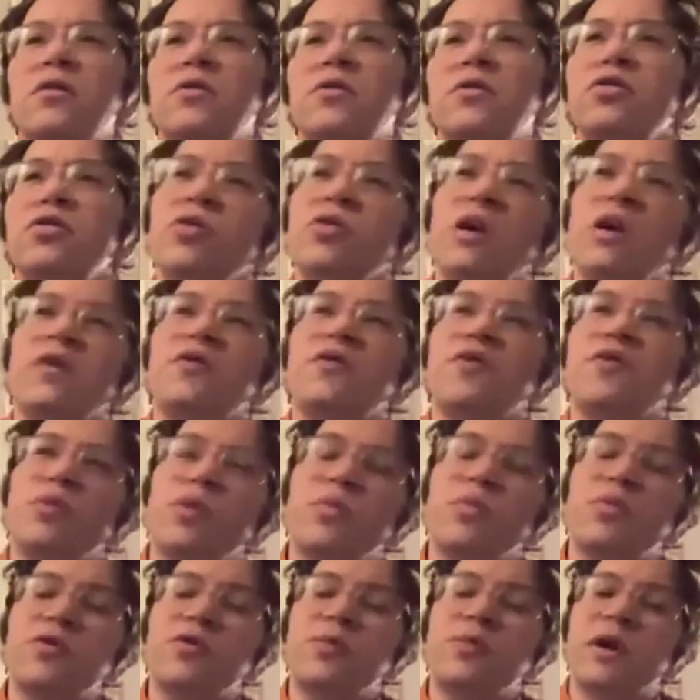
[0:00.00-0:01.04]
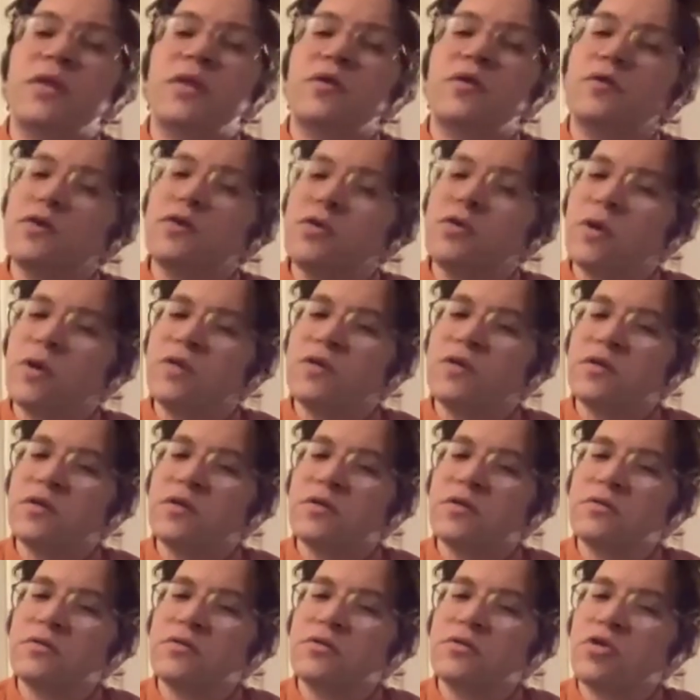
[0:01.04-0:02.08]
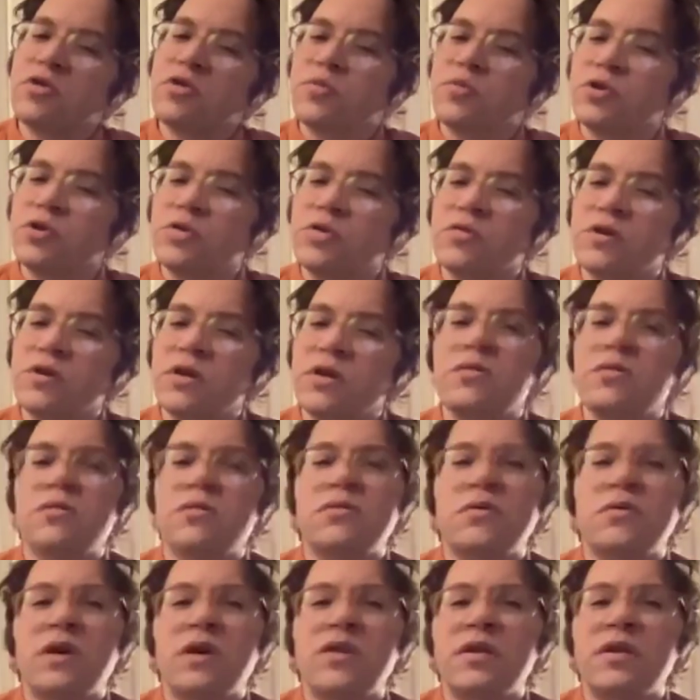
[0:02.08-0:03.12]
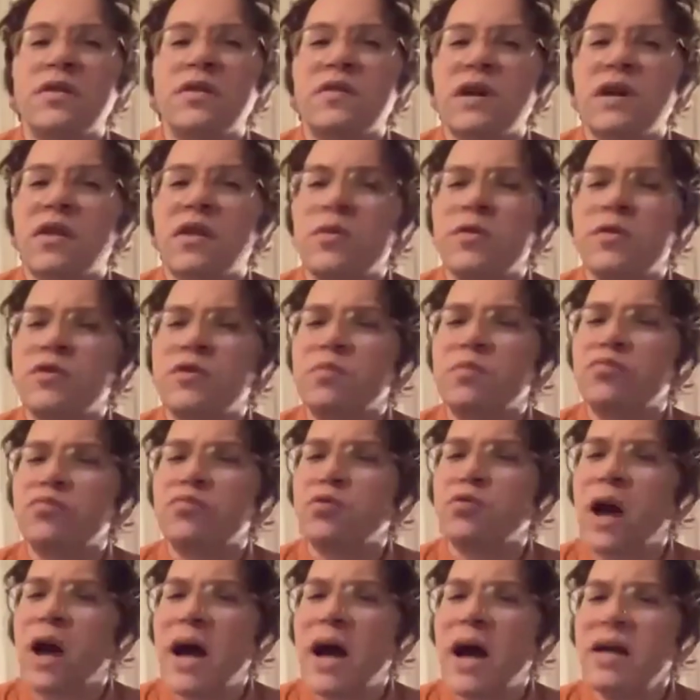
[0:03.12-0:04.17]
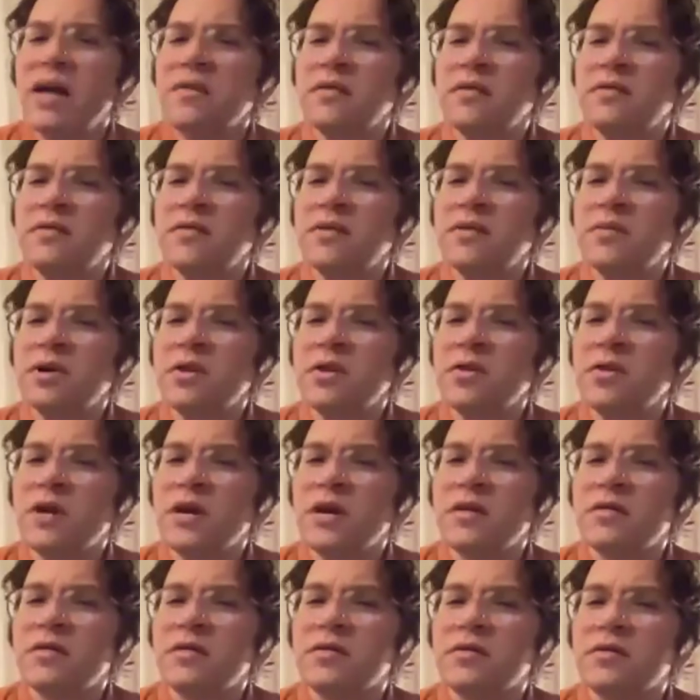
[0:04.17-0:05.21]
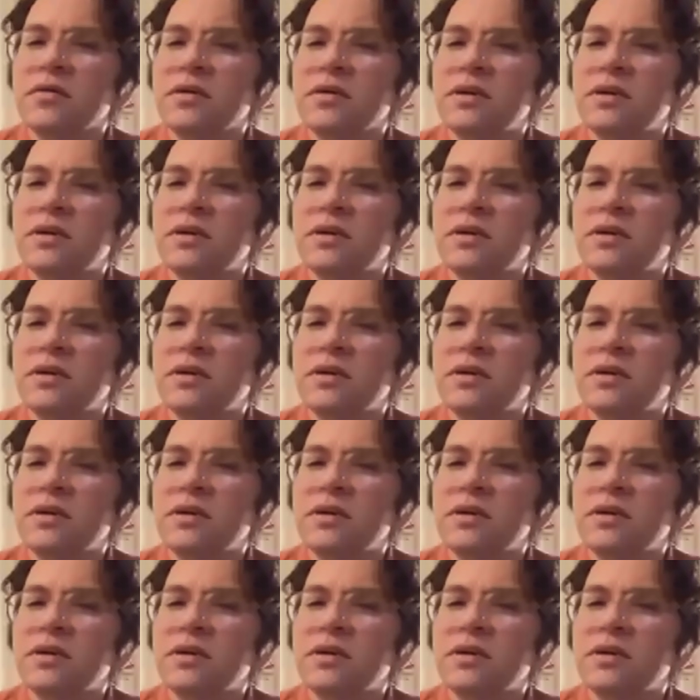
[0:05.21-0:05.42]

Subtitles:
you guys, from your perspective, you went to Cooper Union. I think Sarah went to Pratt. Am I correct?